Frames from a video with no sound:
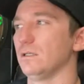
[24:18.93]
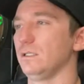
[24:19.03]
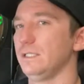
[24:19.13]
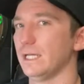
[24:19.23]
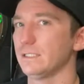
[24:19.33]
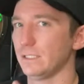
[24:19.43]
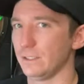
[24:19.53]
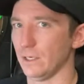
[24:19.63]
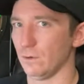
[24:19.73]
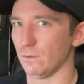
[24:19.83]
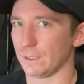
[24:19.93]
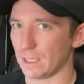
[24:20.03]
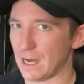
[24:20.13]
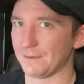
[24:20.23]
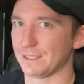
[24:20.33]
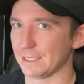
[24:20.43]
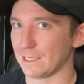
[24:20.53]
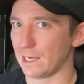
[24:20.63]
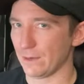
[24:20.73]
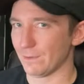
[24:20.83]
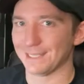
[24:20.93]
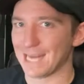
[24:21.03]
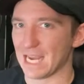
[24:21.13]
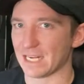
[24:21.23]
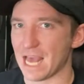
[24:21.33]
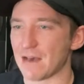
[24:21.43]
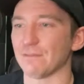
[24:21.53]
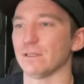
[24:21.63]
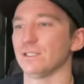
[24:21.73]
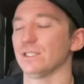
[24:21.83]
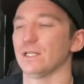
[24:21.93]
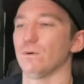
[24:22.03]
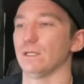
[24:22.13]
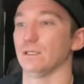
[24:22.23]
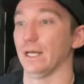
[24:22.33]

Yes and no. Like obviously, I don't want to die in an avalanche. I don't want to.